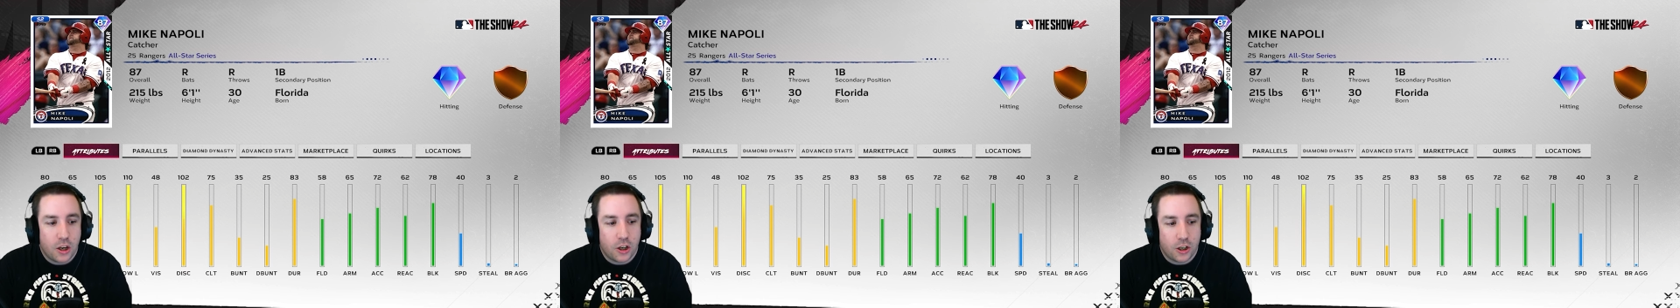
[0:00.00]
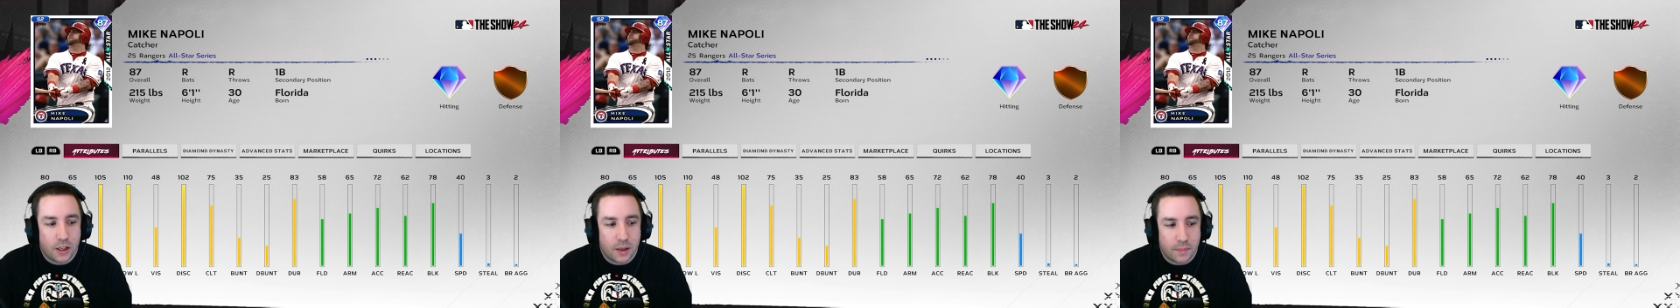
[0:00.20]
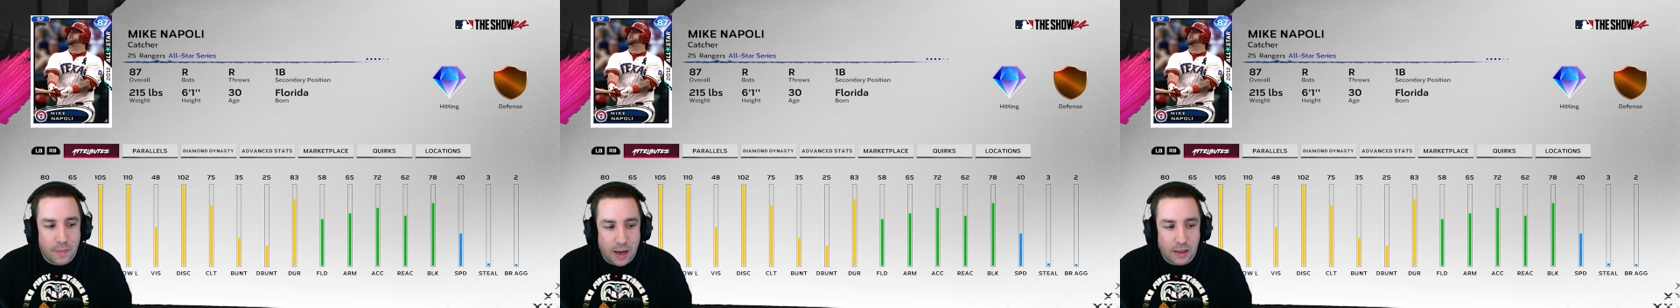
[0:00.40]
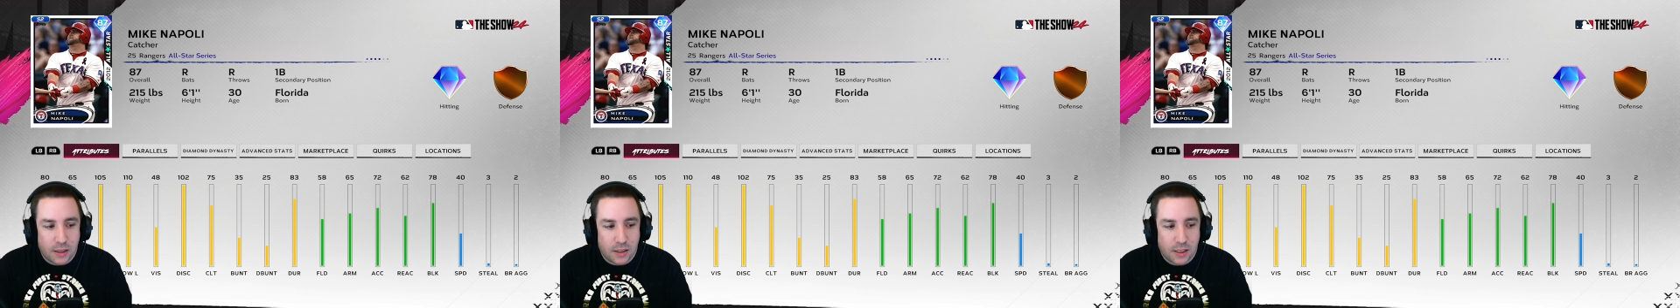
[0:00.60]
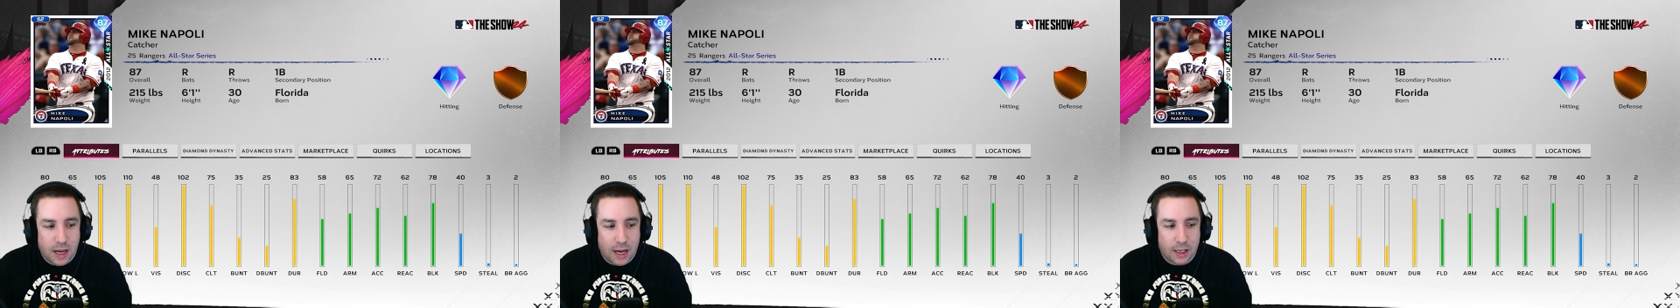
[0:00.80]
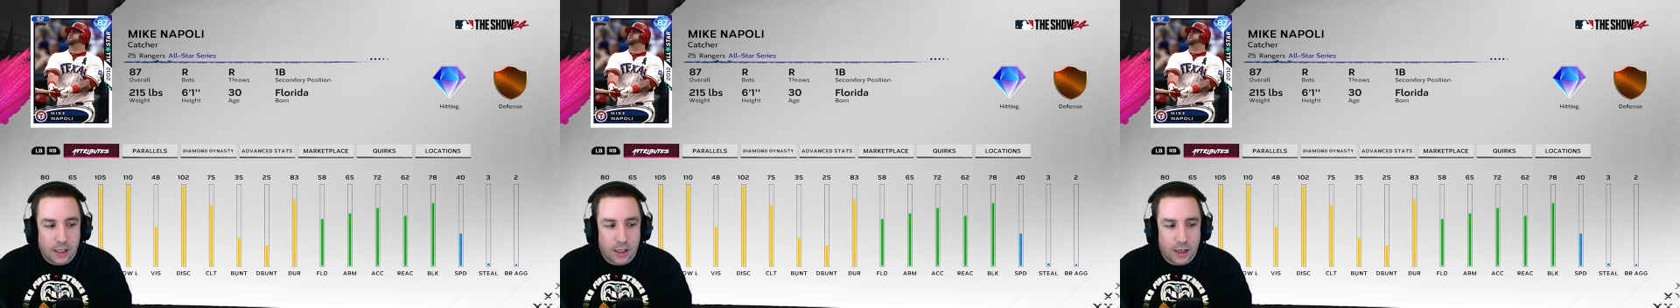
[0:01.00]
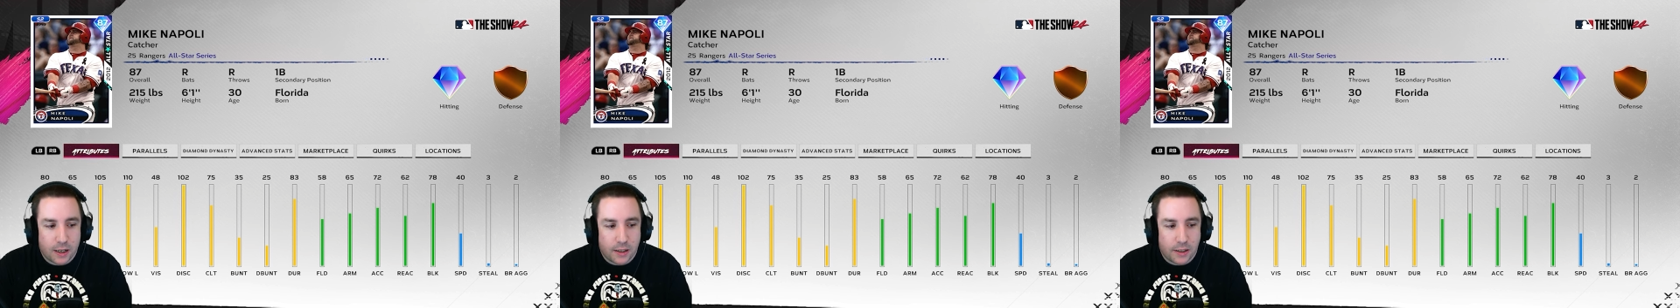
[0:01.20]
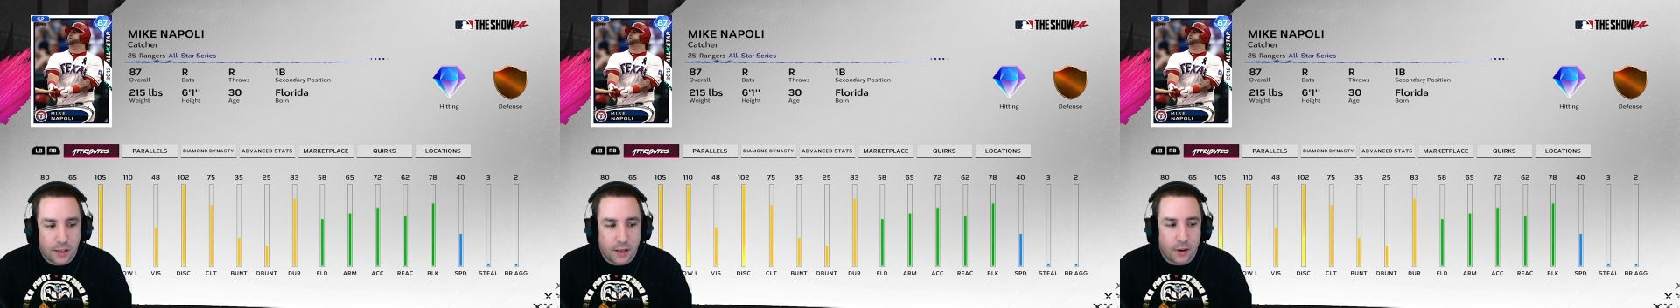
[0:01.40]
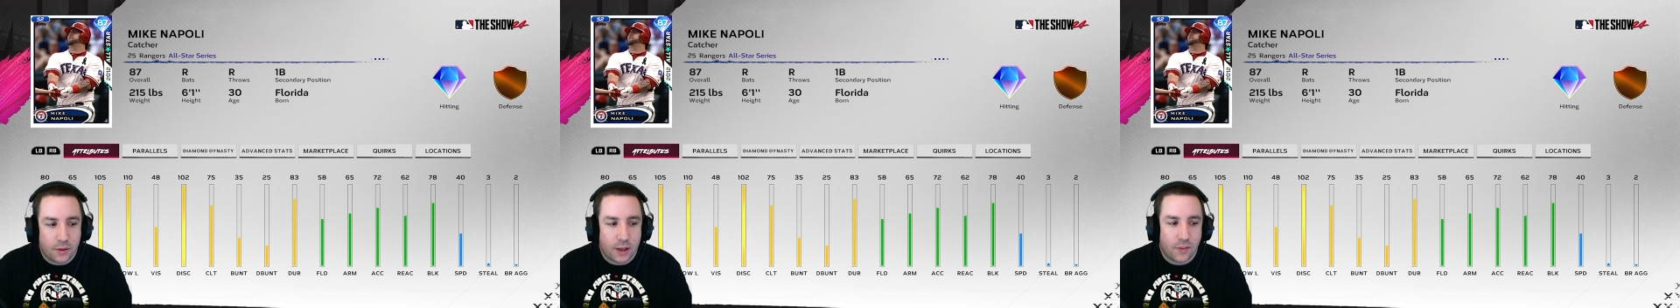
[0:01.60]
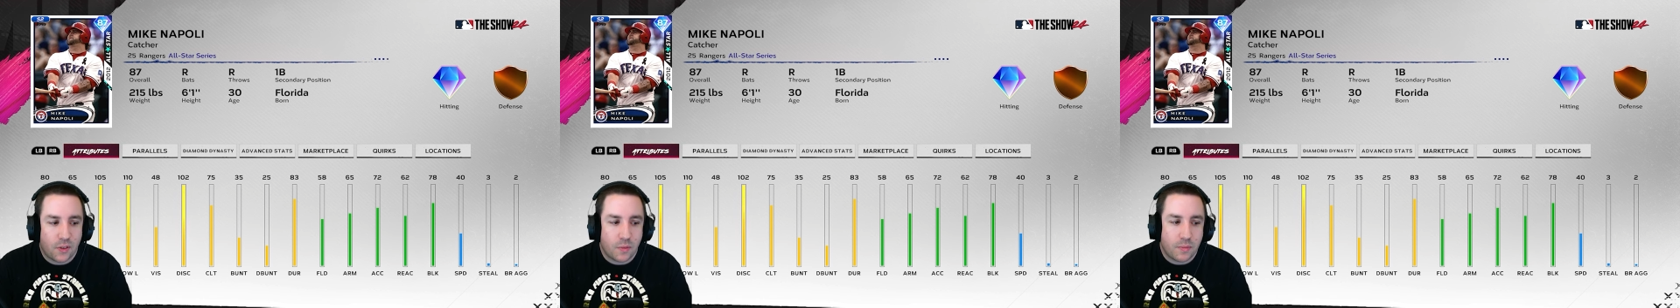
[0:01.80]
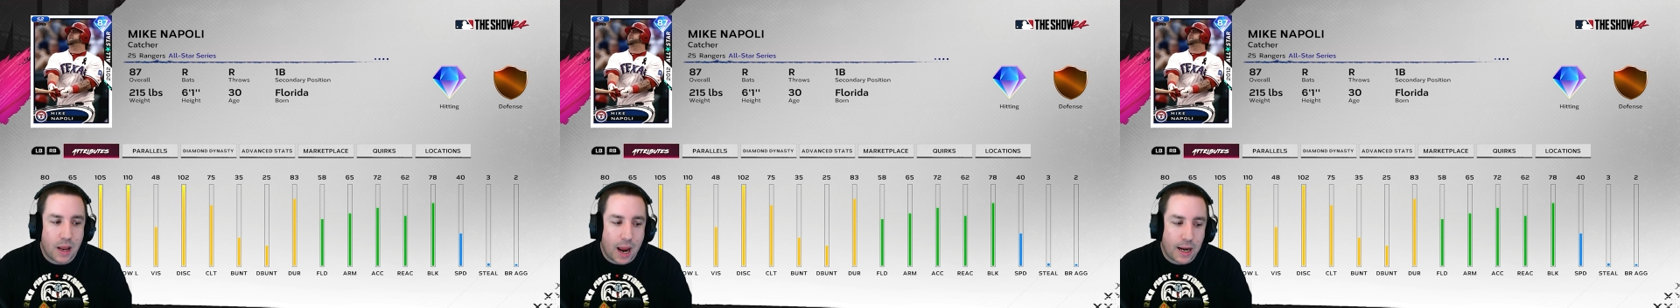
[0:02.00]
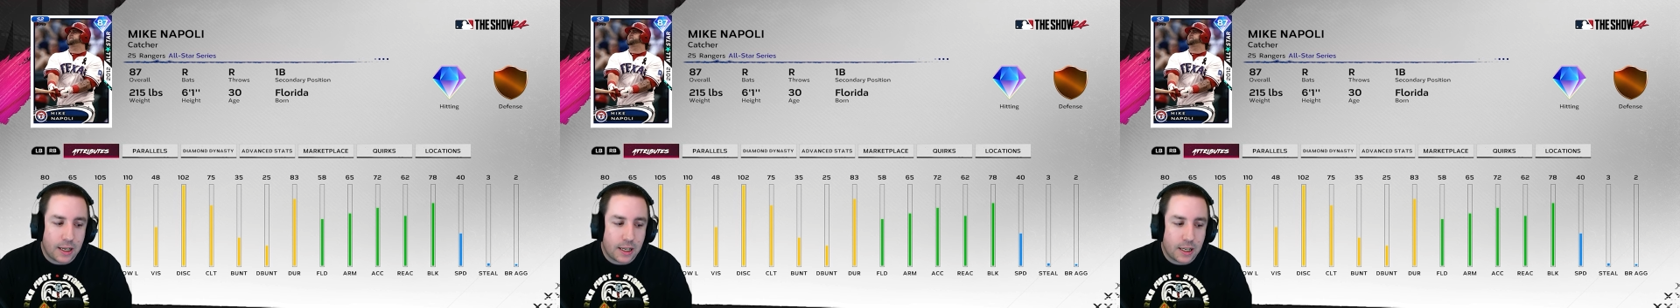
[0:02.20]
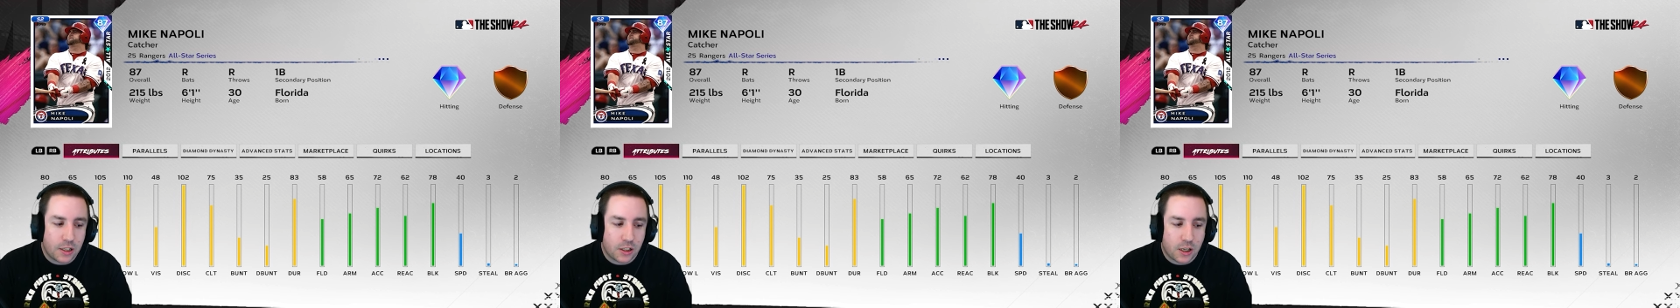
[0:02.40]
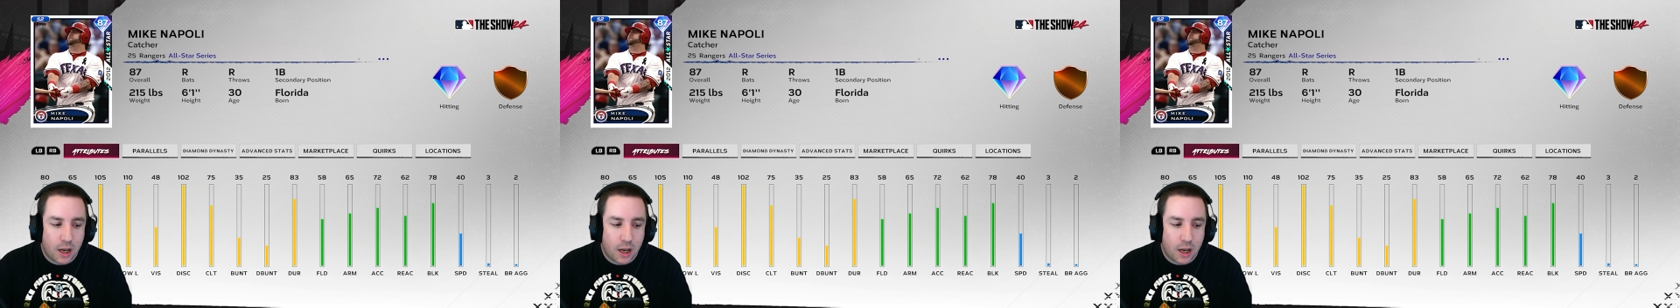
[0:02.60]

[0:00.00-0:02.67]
You could have made this guy good, you know, give him ninety-ish